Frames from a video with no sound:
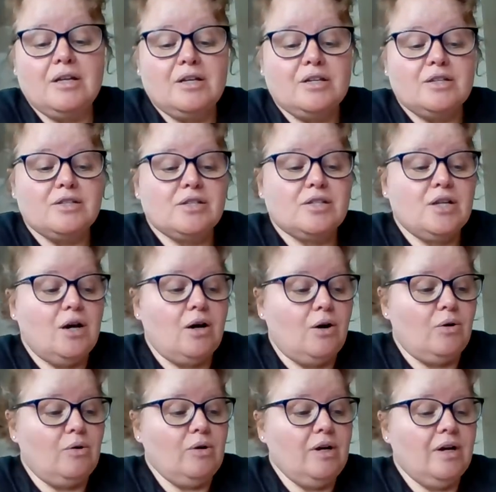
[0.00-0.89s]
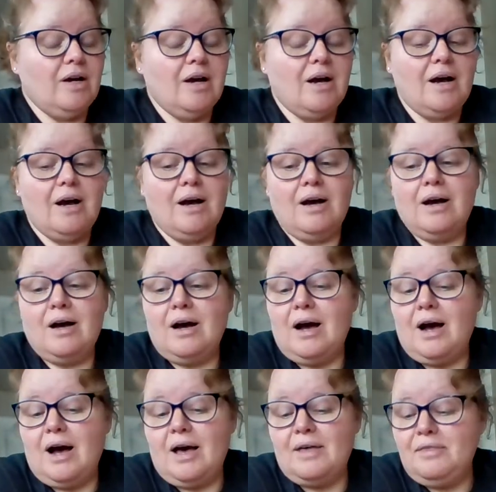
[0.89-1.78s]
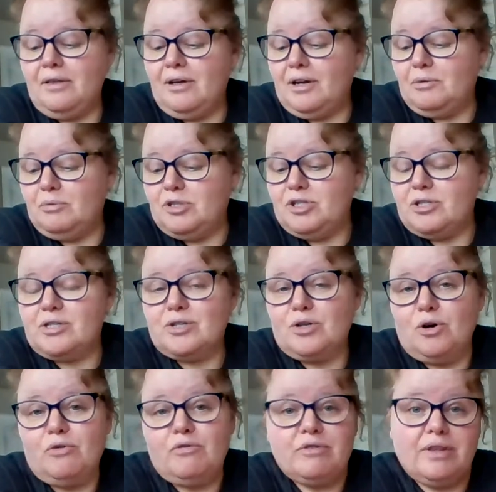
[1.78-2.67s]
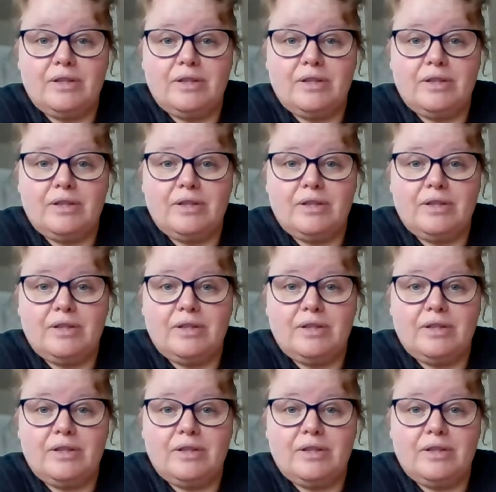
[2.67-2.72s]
So I thought I would just go over the